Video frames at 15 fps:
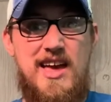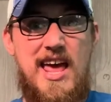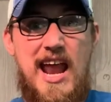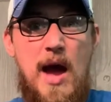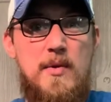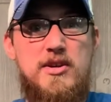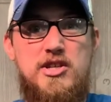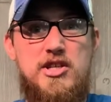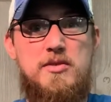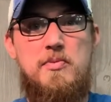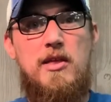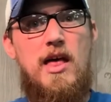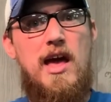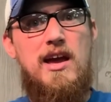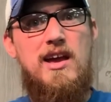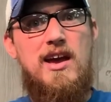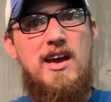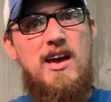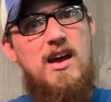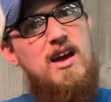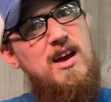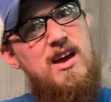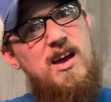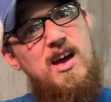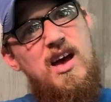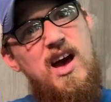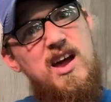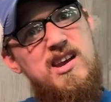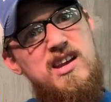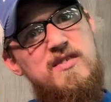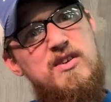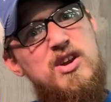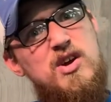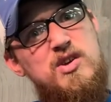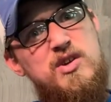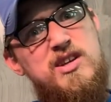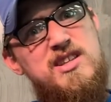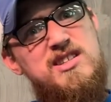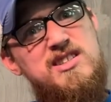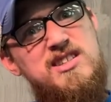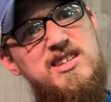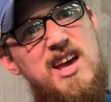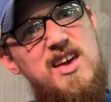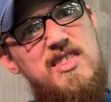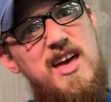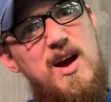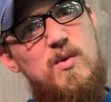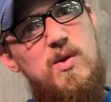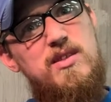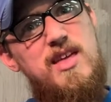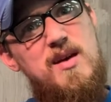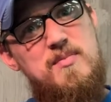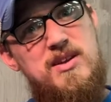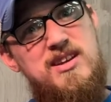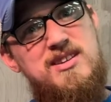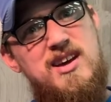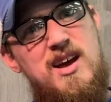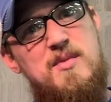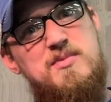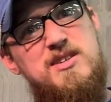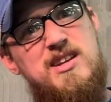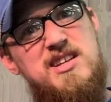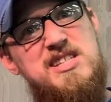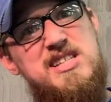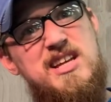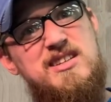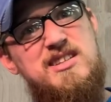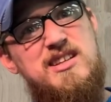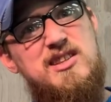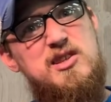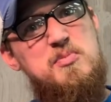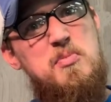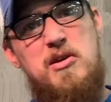And I would just be like, I didn't even know you could say that word that many times in a sentence,